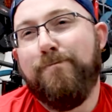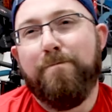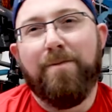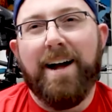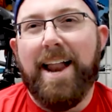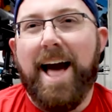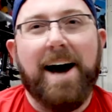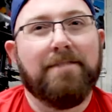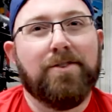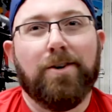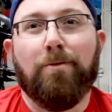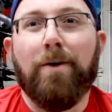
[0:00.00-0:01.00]
But
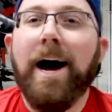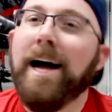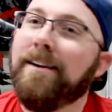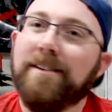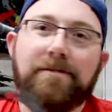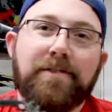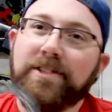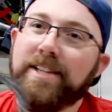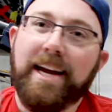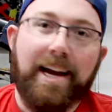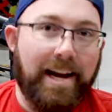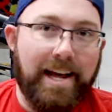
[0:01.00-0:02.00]
after a while, it feels
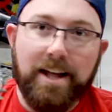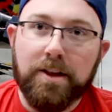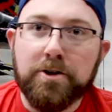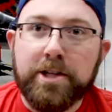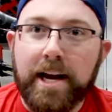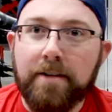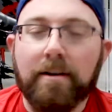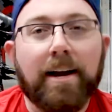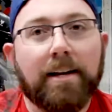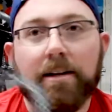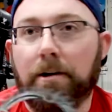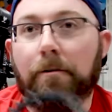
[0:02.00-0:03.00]
like any other
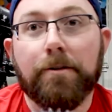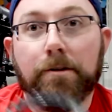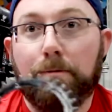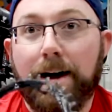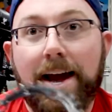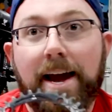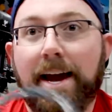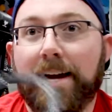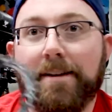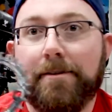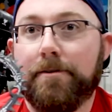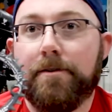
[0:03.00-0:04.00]
chainring. It goes away
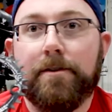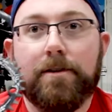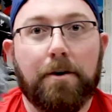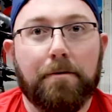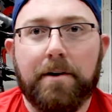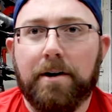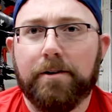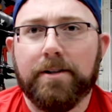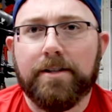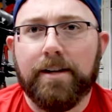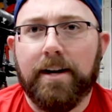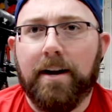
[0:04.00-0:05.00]
and you don't
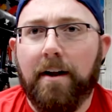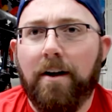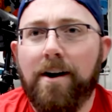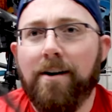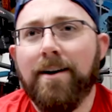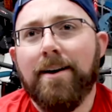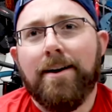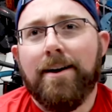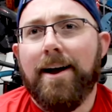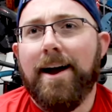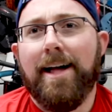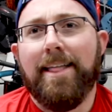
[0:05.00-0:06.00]
notice it at all.
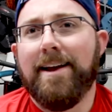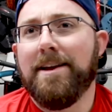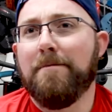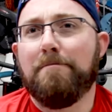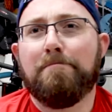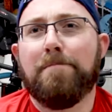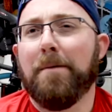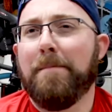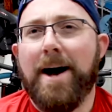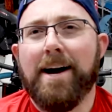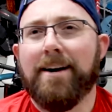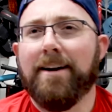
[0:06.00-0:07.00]
And then you put
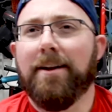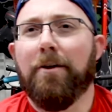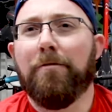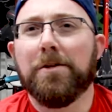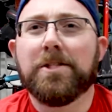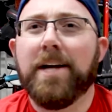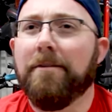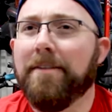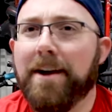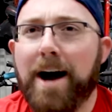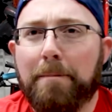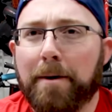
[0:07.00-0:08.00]
back on an oval
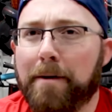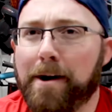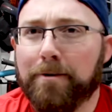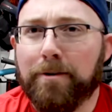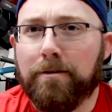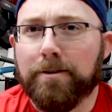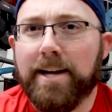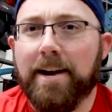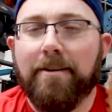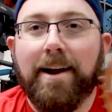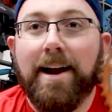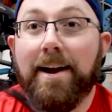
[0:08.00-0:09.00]
chainring, you hop on the back on the oval
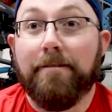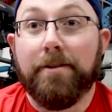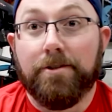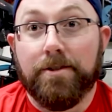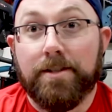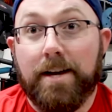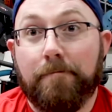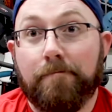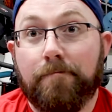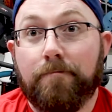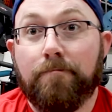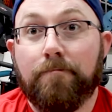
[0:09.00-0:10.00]
chainring, and it feels the same.
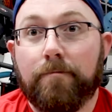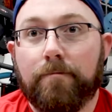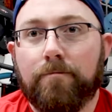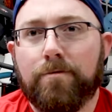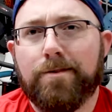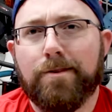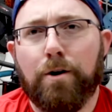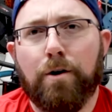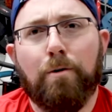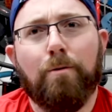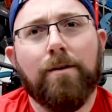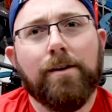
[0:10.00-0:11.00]

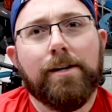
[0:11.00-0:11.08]
So,